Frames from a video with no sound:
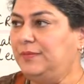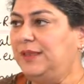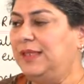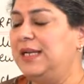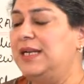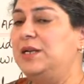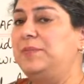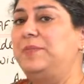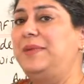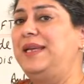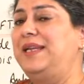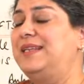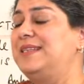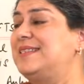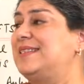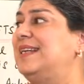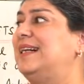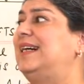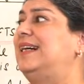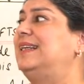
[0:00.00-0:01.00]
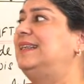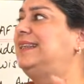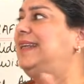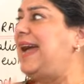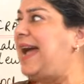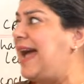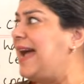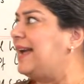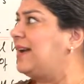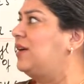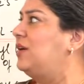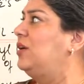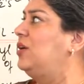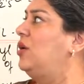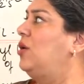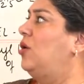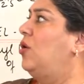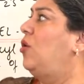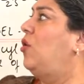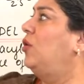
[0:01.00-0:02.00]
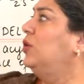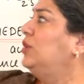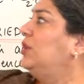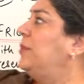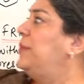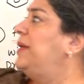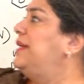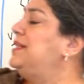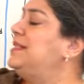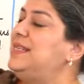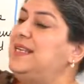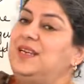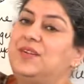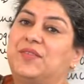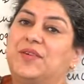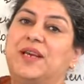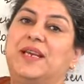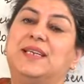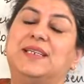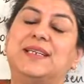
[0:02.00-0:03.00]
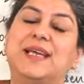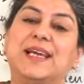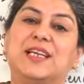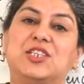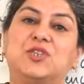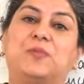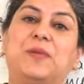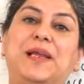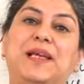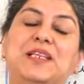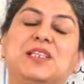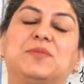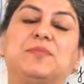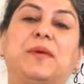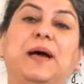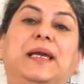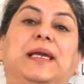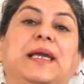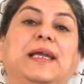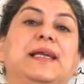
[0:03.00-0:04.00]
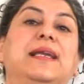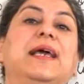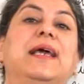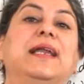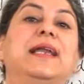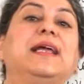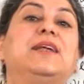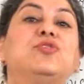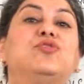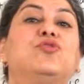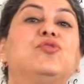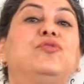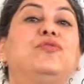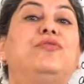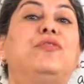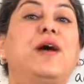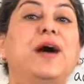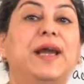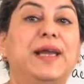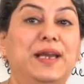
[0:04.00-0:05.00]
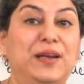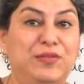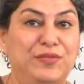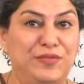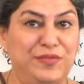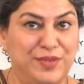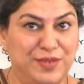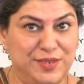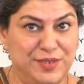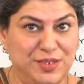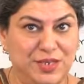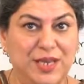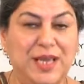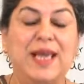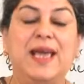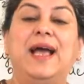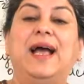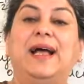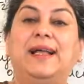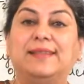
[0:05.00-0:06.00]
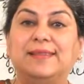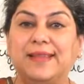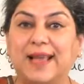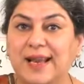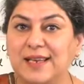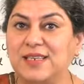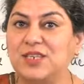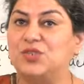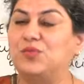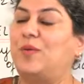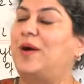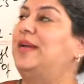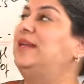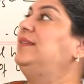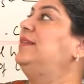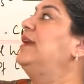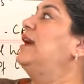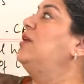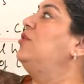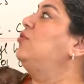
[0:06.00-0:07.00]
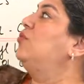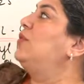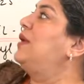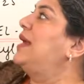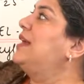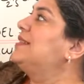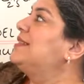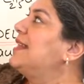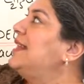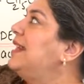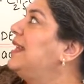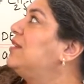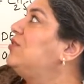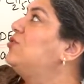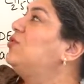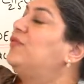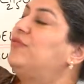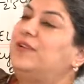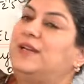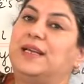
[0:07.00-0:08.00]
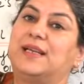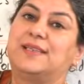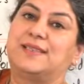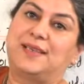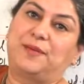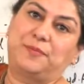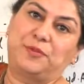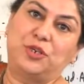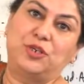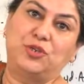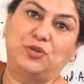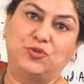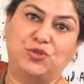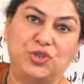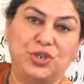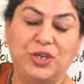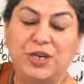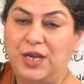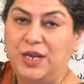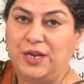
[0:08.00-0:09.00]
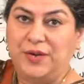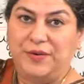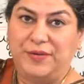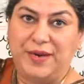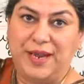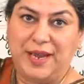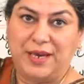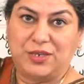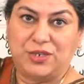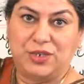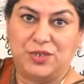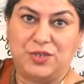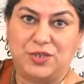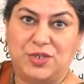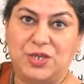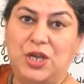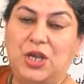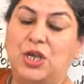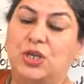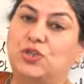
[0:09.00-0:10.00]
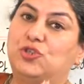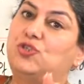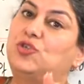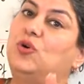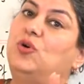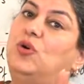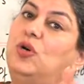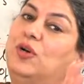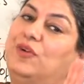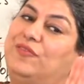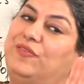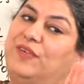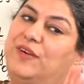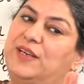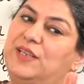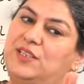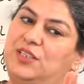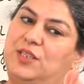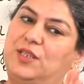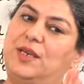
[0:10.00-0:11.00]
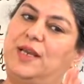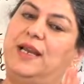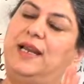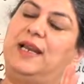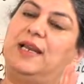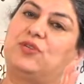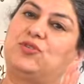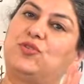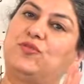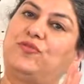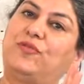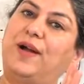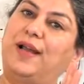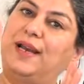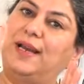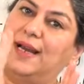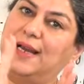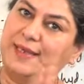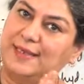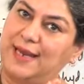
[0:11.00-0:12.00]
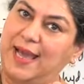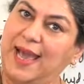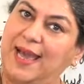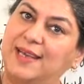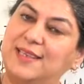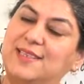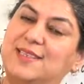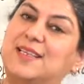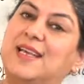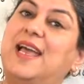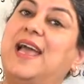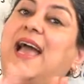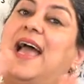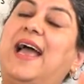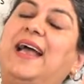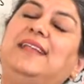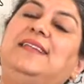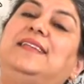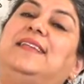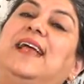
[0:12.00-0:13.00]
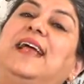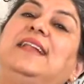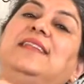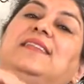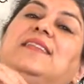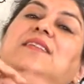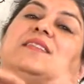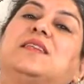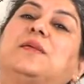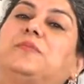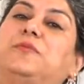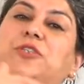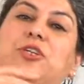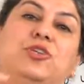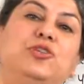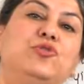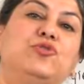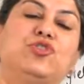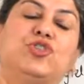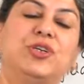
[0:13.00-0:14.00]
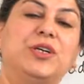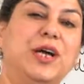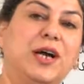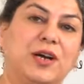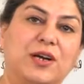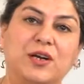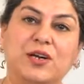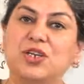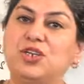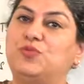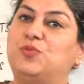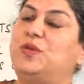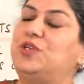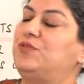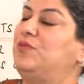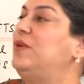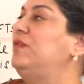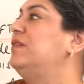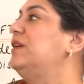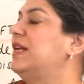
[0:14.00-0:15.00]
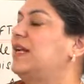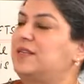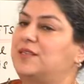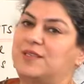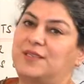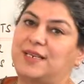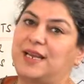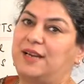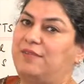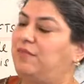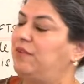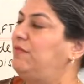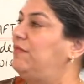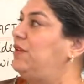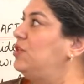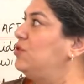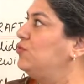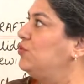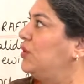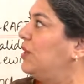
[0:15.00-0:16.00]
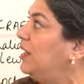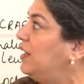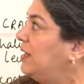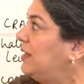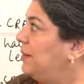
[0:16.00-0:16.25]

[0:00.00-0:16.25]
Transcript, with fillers: It means the attack on the benzene ring takes place by an electrophile first. And that is why they are known as electrophilic substitution reactions. So, first the electrophile attacks, and then the substitution occurs, which we will understand when we do the